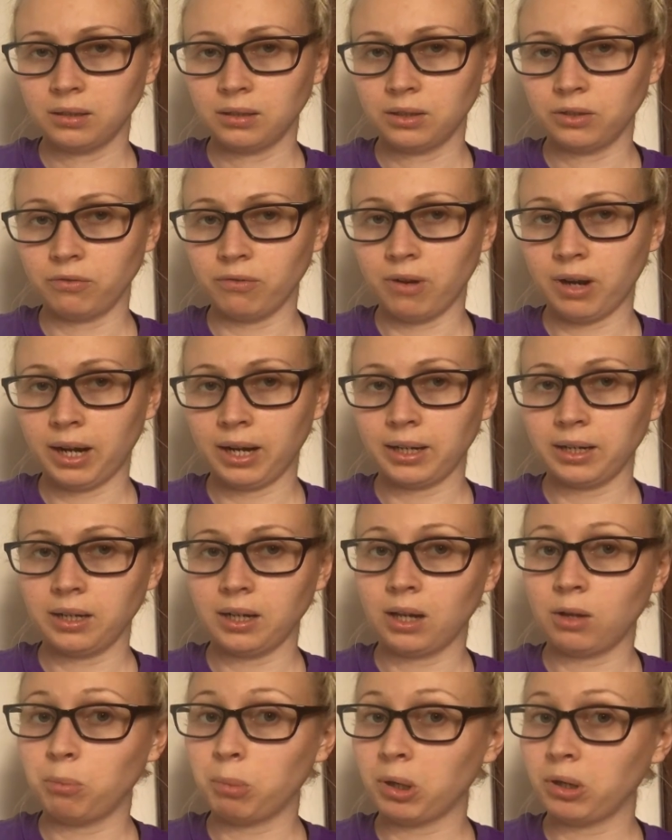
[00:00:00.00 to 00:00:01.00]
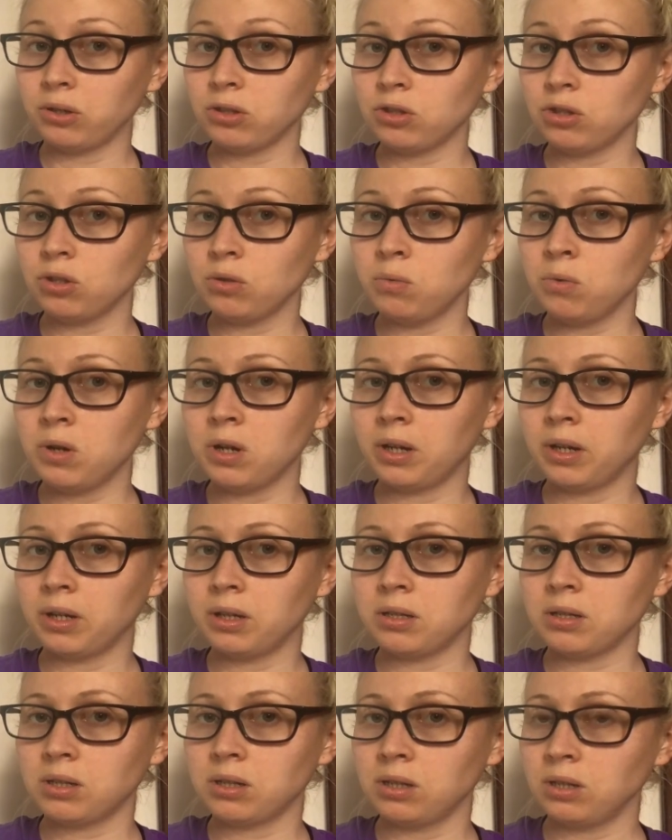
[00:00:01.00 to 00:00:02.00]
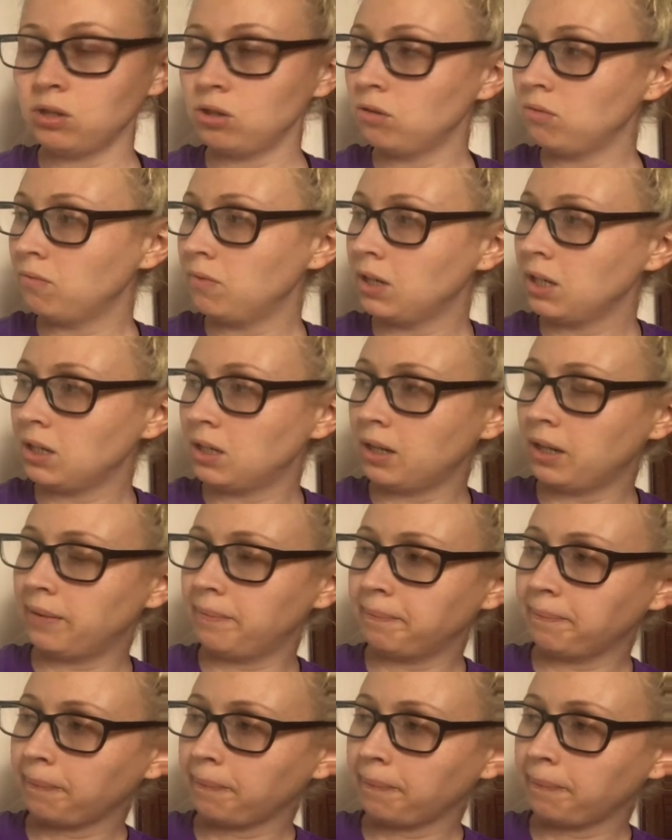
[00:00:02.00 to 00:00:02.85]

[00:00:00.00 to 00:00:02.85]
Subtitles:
Right, I'll point to the words, you read it.